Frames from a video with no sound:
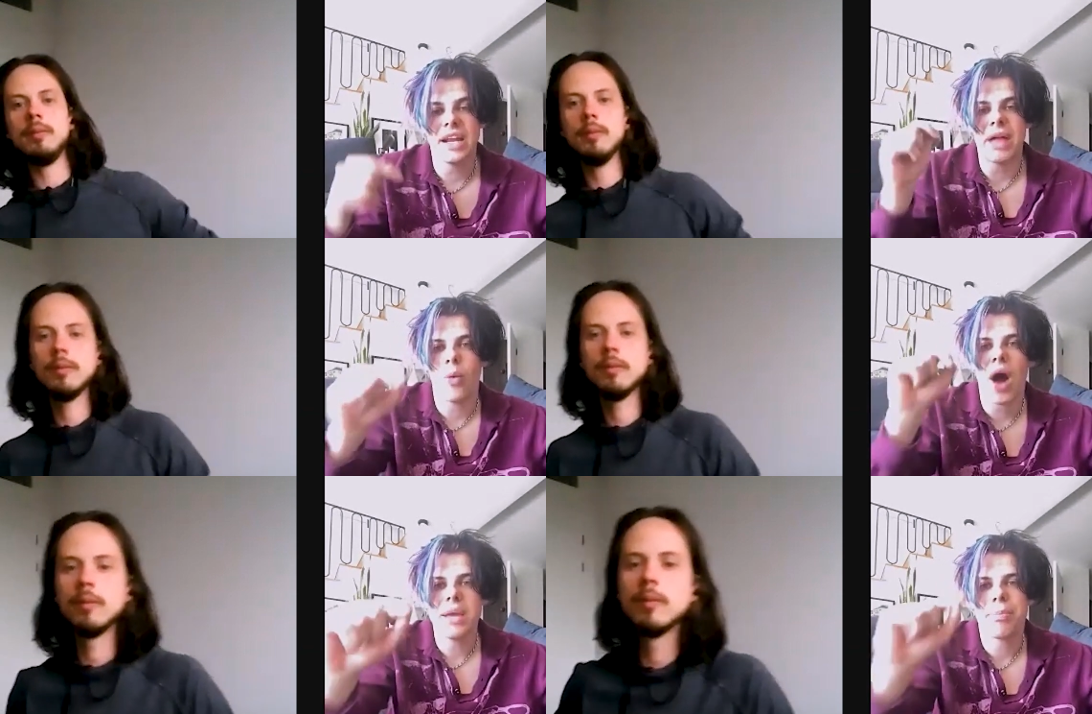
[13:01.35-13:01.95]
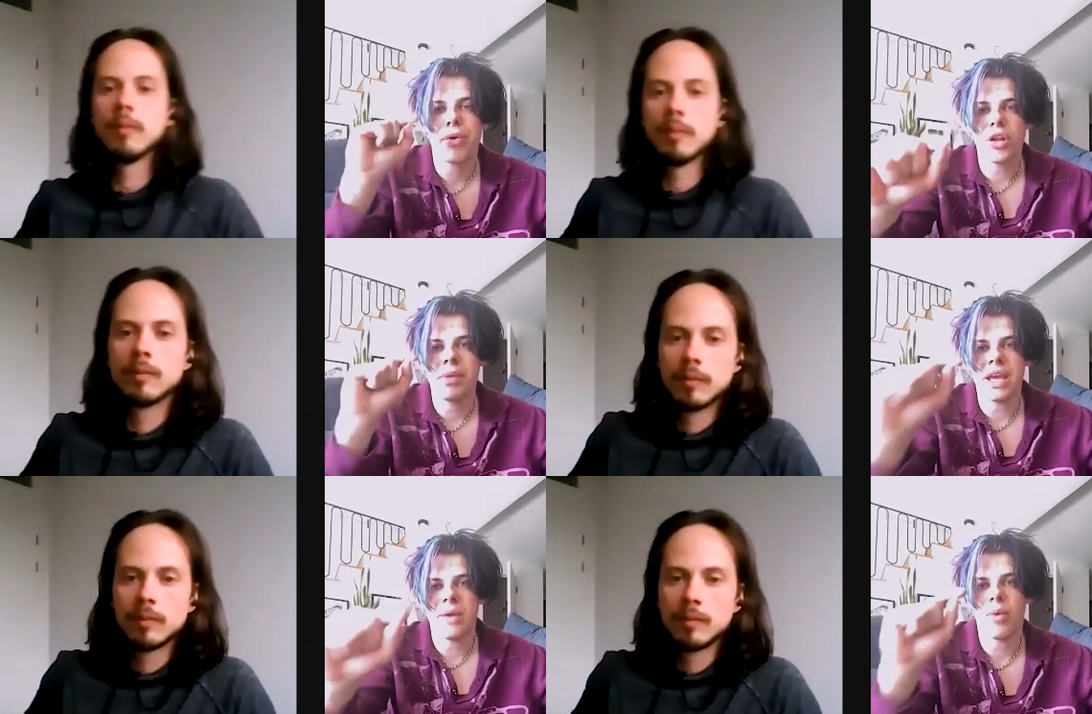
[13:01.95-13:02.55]
Speaker 1: I'm like, why are you prodding
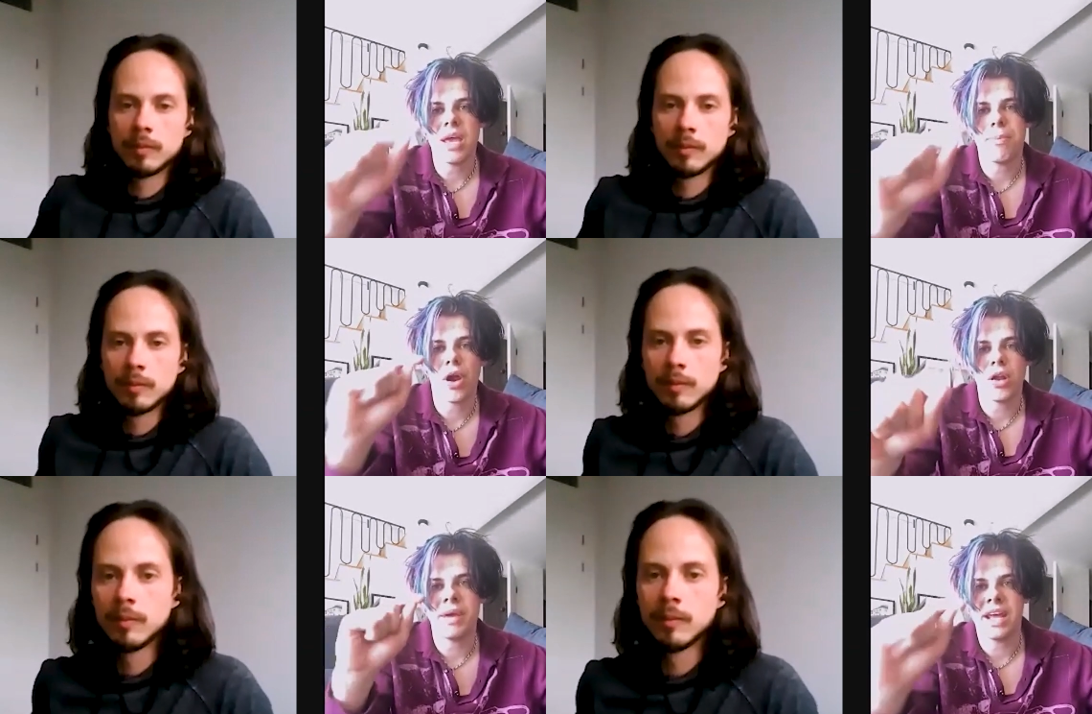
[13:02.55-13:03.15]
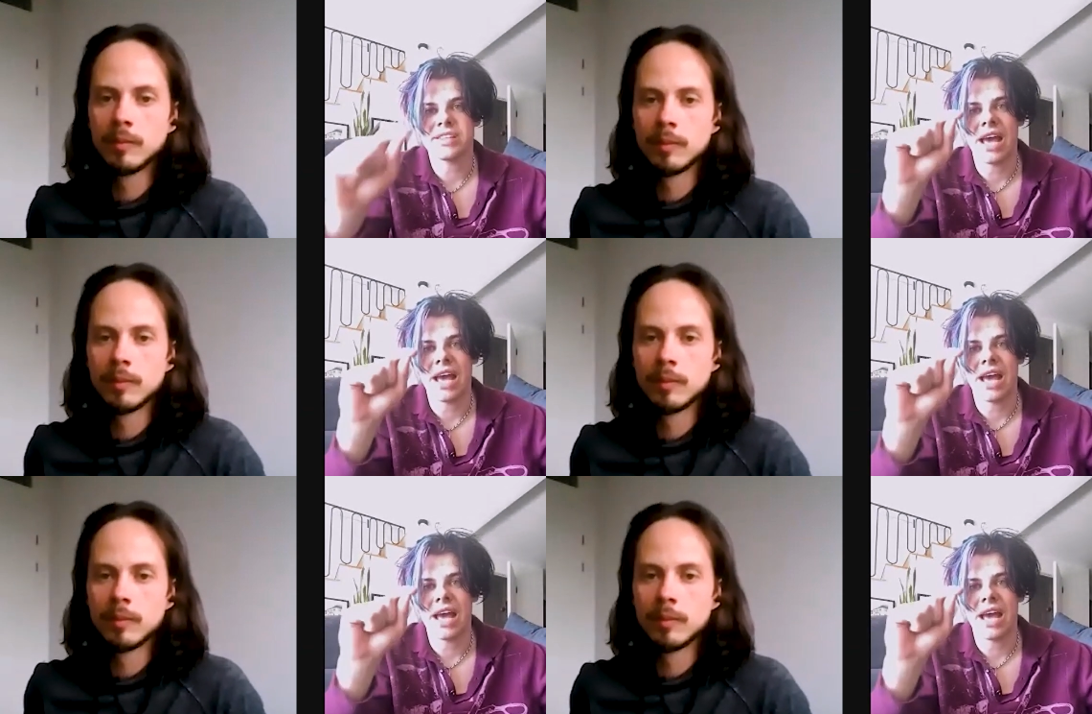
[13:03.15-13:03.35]
me? Why are you prodding me? And it's